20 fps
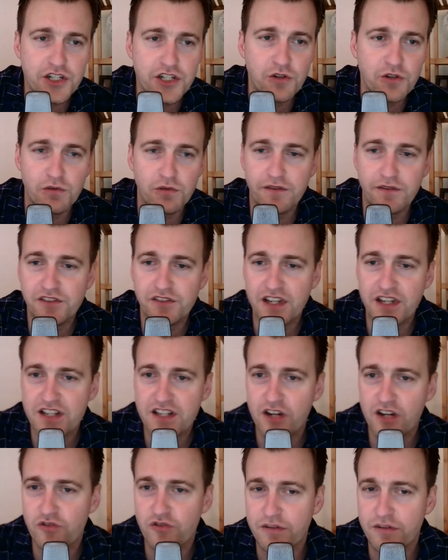tune of
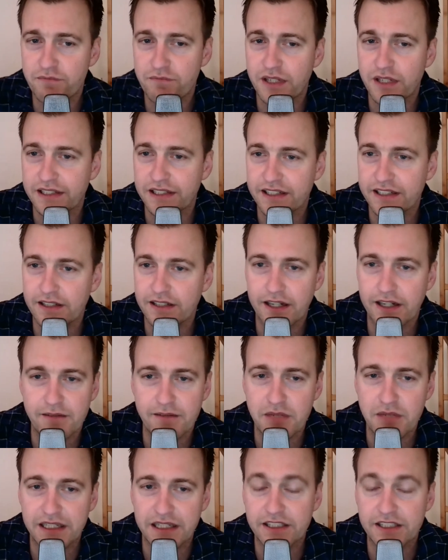$600
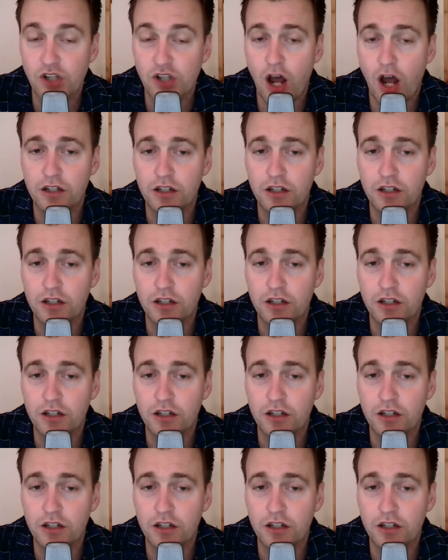million.